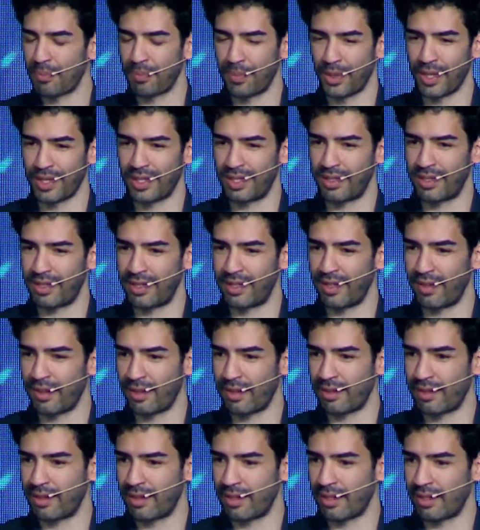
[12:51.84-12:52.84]
But
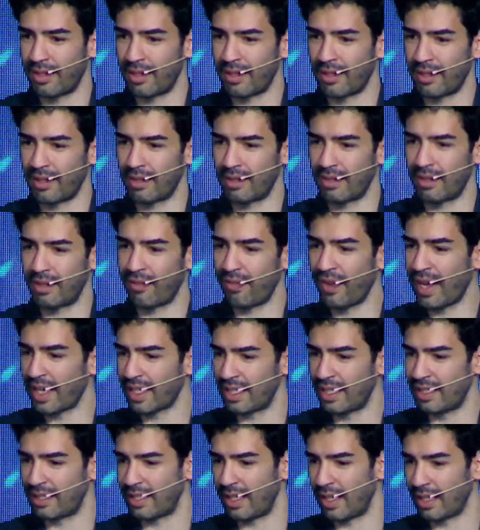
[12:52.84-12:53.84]
the
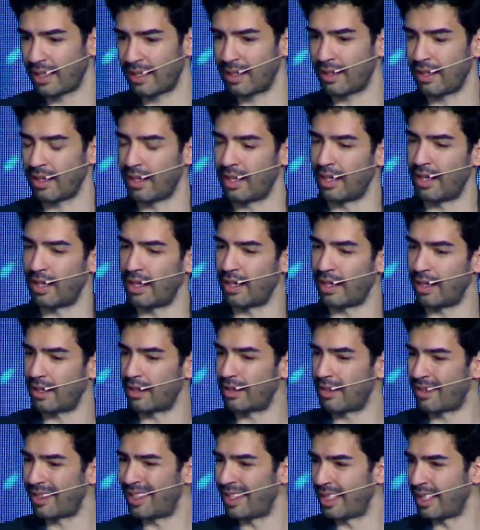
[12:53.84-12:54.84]
fact is that
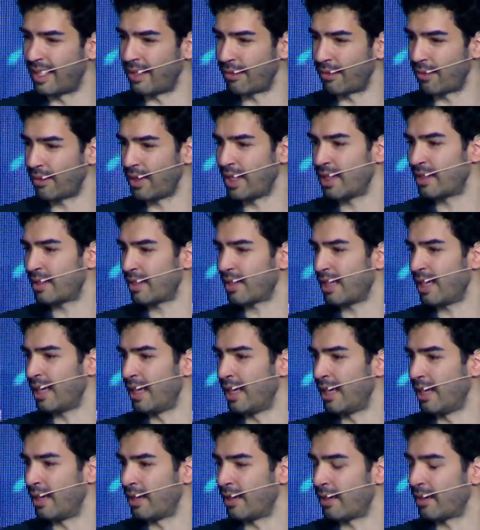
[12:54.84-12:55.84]
the risk
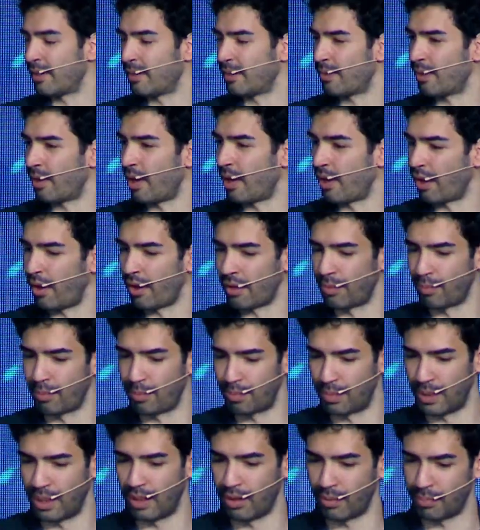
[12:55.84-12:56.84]

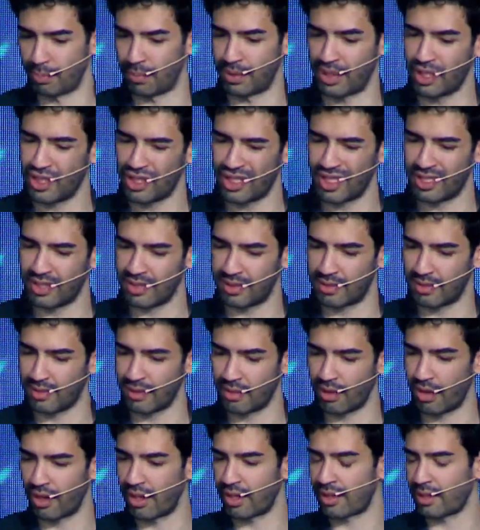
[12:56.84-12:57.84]
on bridges
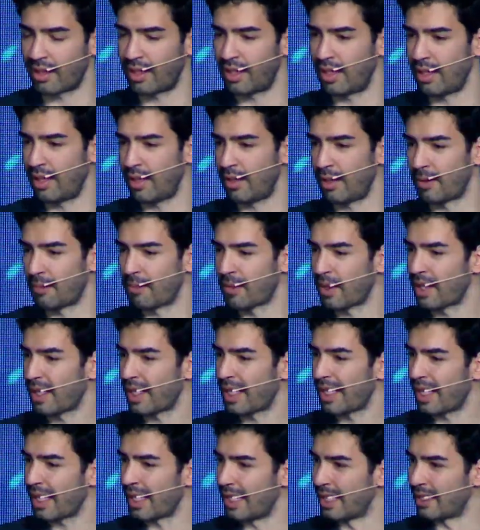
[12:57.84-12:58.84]
currently
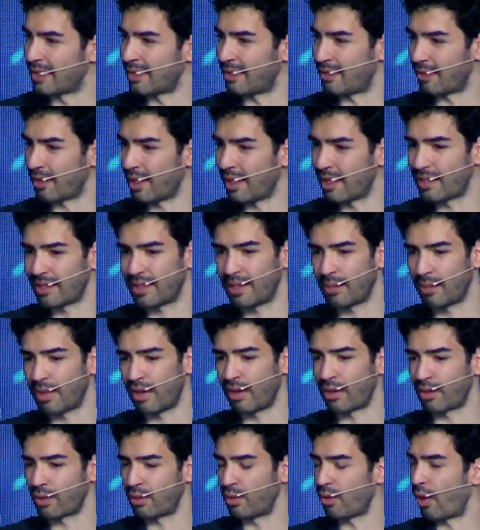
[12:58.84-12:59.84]
is really
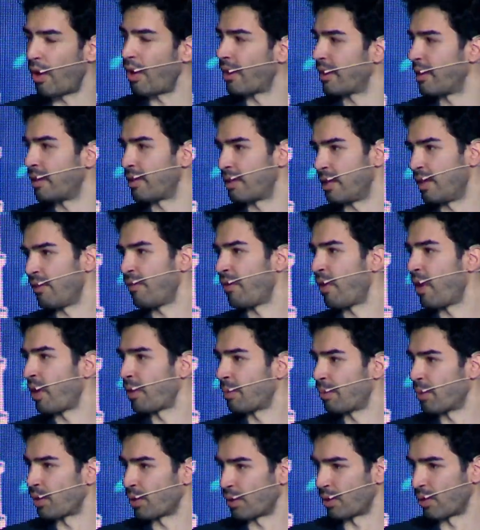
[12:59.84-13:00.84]
similar to other
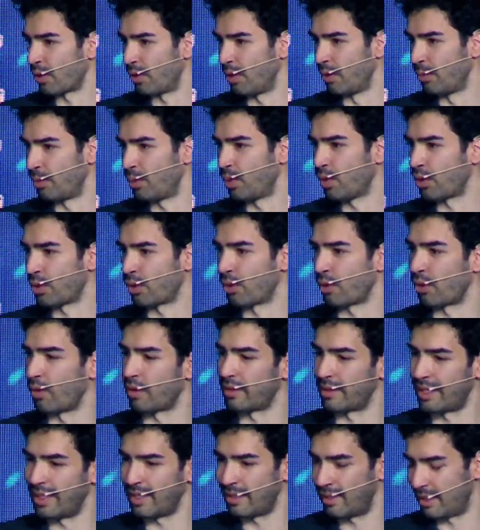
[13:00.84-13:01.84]
DeFi
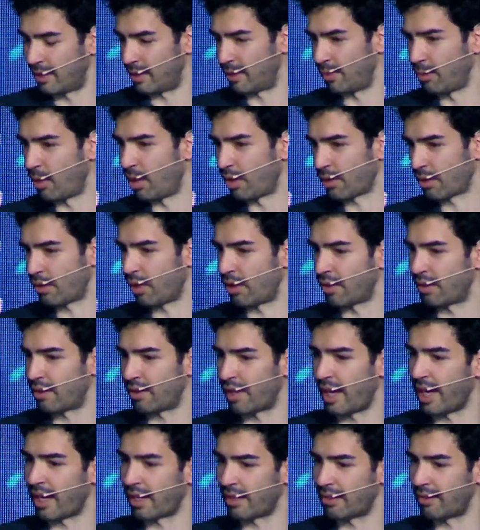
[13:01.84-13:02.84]
protocols. It's a smart
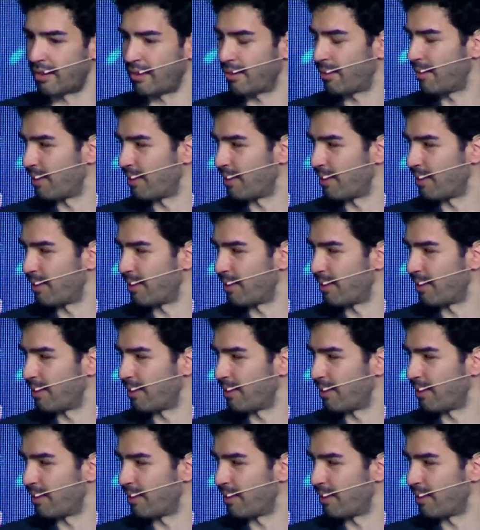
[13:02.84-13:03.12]
contract